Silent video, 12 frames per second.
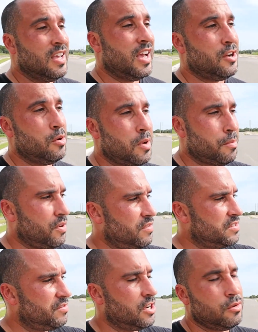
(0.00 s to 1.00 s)
I know in my
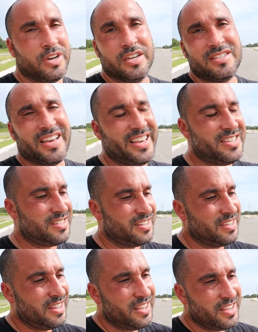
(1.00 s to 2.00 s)
previous video with intakes,
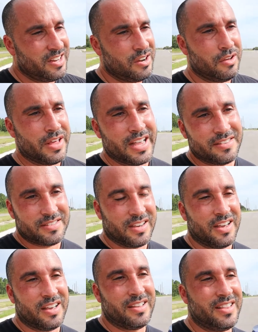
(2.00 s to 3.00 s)
you know,
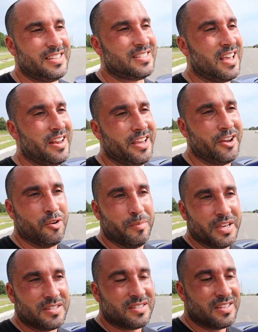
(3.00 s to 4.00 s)
that's kind of hit or
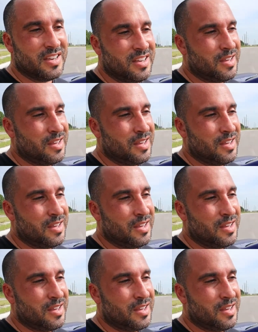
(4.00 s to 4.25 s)
miss.